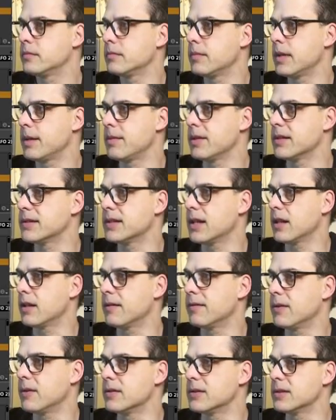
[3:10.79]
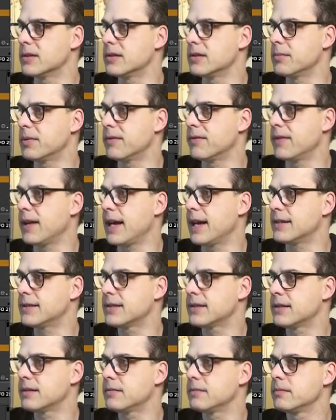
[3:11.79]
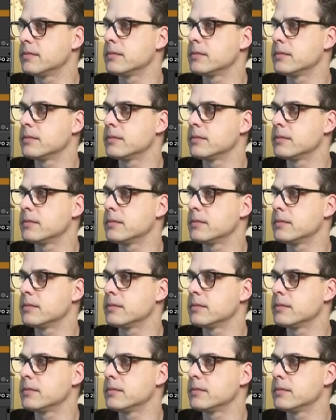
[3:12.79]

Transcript: Maybe this LFO is super fast.